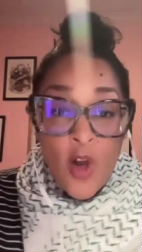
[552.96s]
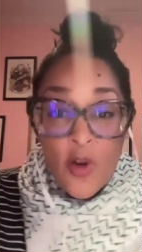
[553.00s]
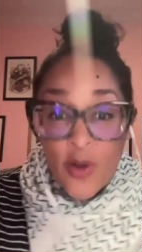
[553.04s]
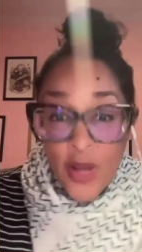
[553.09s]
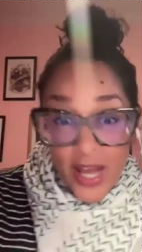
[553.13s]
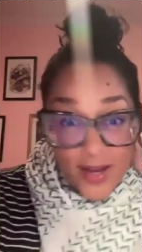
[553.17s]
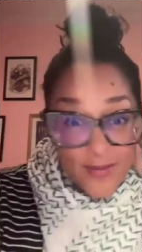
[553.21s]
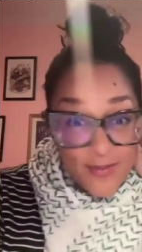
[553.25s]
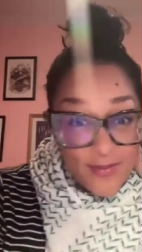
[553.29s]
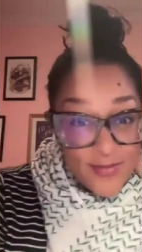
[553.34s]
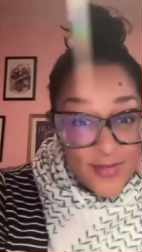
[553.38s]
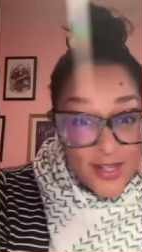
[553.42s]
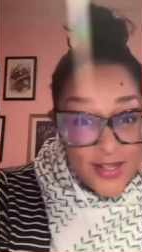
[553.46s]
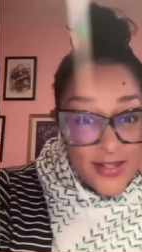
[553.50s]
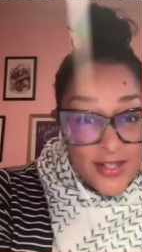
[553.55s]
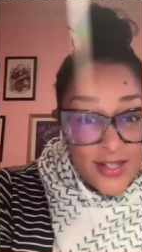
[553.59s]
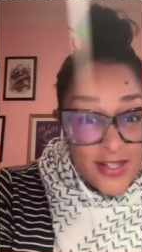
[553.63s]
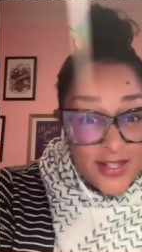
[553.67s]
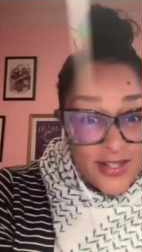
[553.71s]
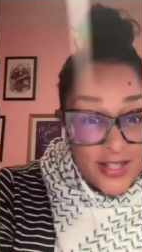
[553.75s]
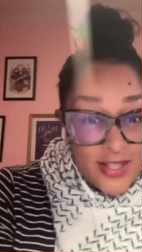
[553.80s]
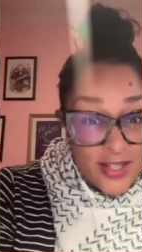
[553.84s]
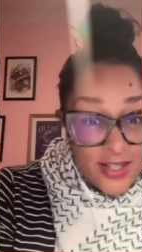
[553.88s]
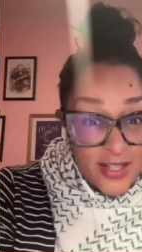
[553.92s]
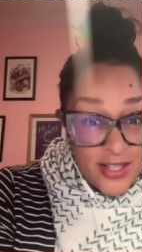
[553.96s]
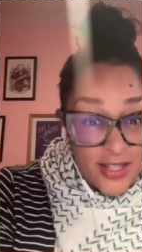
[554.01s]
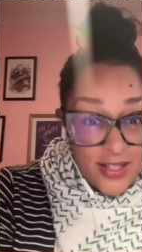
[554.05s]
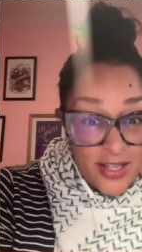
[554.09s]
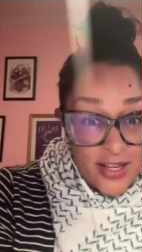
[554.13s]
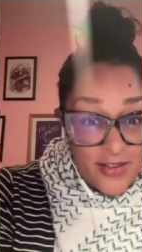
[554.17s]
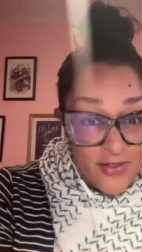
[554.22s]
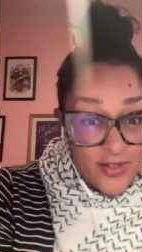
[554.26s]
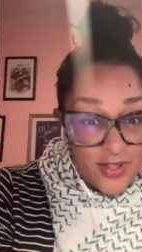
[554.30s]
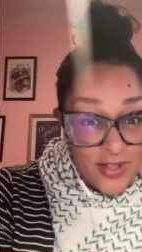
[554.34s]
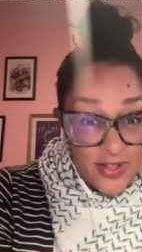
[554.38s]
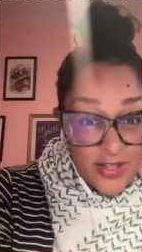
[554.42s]
Okay, this is a
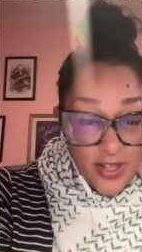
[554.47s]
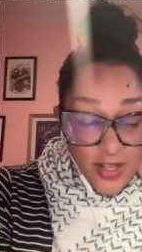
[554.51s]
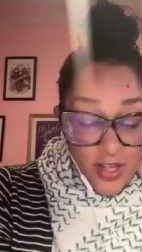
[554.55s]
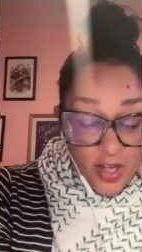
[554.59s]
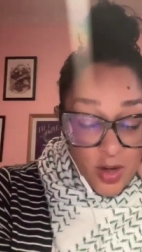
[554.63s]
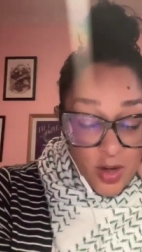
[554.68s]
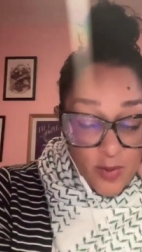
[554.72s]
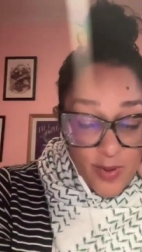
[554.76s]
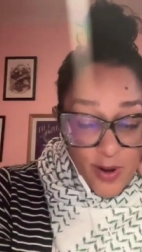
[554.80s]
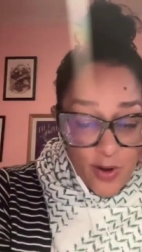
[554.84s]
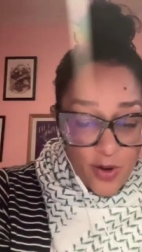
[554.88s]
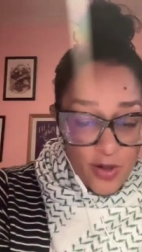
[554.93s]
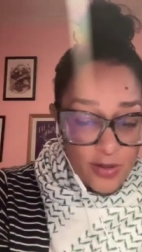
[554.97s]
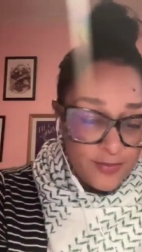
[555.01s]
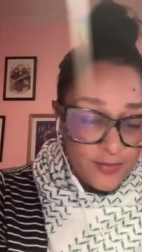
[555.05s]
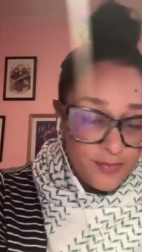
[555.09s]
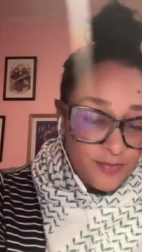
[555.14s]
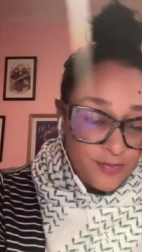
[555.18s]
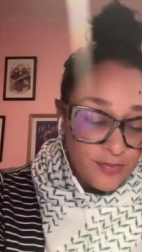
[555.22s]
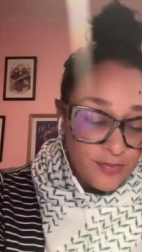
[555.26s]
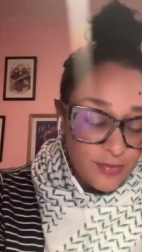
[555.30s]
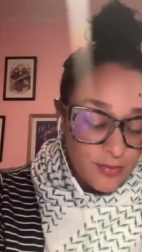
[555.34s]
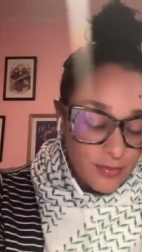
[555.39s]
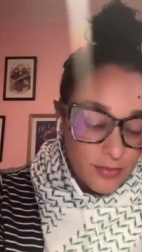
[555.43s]
silly, even sillier poem.